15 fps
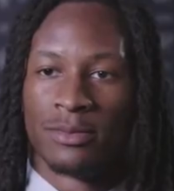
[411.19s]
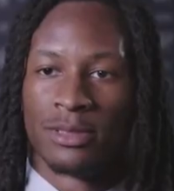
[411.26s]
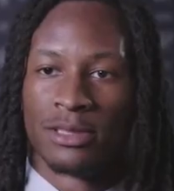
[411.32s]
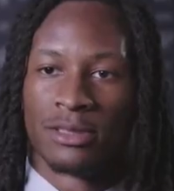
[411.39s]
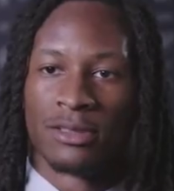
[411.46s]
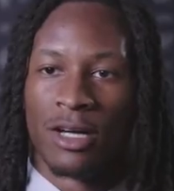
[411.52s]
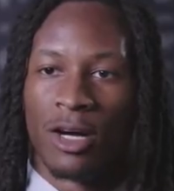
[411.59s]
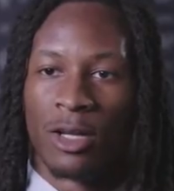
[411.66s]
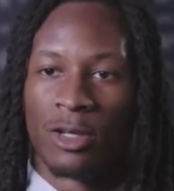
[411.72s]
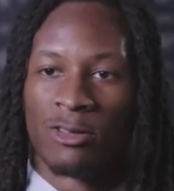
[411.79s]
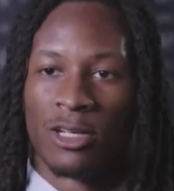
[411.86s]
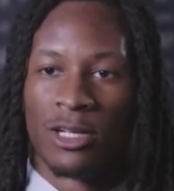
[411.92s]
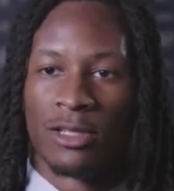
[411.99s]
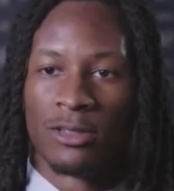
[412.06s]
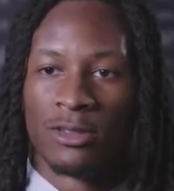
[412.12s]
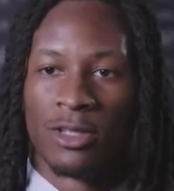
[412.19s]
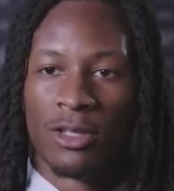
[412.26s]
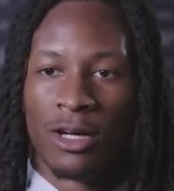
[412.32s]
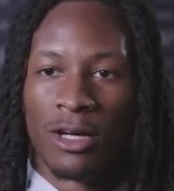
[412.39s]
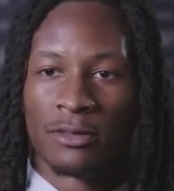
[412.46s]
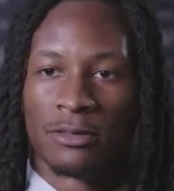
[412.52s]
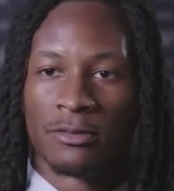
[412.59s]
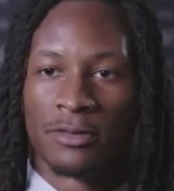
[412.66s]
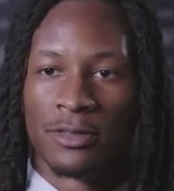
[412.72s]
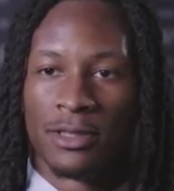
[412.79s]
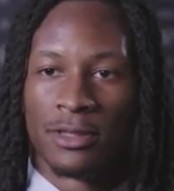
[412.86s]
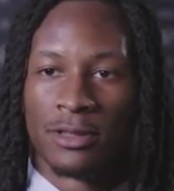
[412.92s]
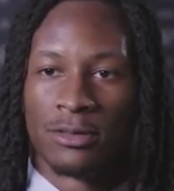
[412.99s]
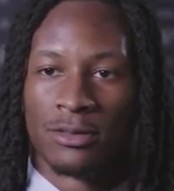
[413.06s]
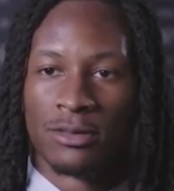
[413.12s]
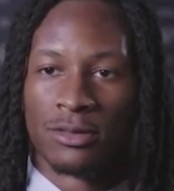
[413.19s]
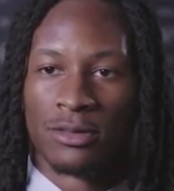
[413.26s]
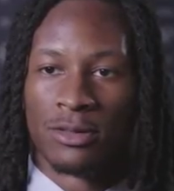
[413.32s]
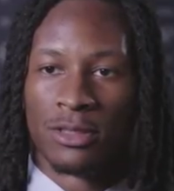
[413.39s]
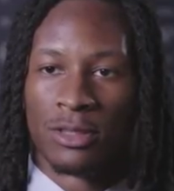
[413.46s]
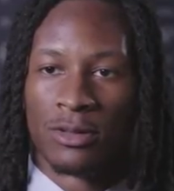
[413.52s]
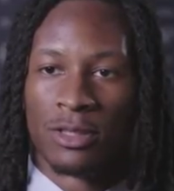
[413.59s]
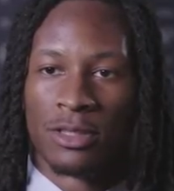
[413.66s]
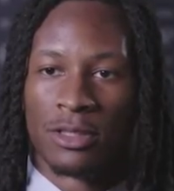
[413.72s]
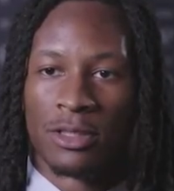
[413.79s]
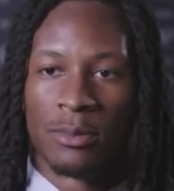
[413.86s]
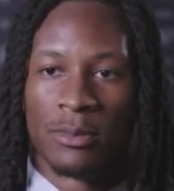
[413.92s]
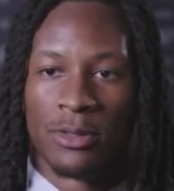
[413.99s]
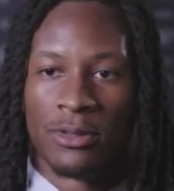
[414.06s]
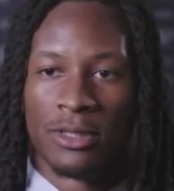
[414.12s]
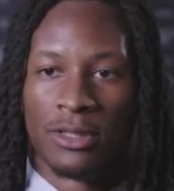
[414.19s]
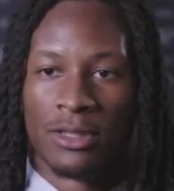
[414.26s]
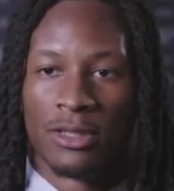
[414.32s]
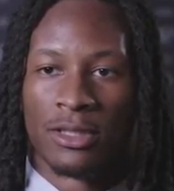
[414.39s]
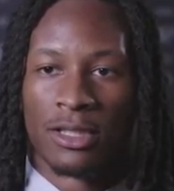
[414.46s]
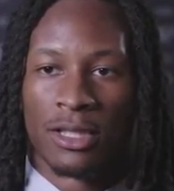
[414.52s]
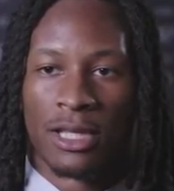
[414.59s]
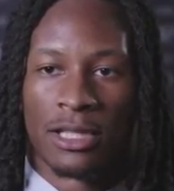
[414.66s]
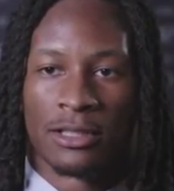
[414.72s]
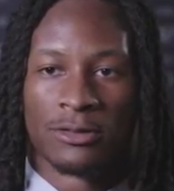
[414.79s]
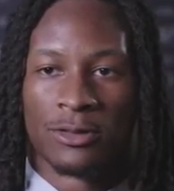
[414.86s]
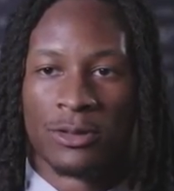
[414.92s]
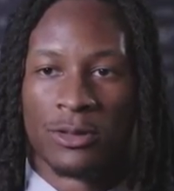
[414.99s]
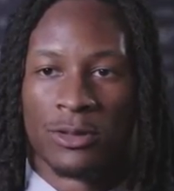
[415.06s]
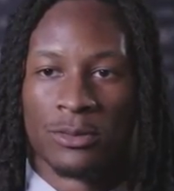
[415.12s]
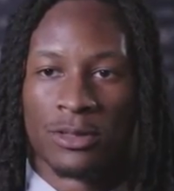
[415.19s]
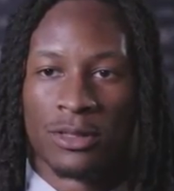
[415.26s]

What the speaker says: It's all around, you know, off the field, you know, in the community, in the classroom.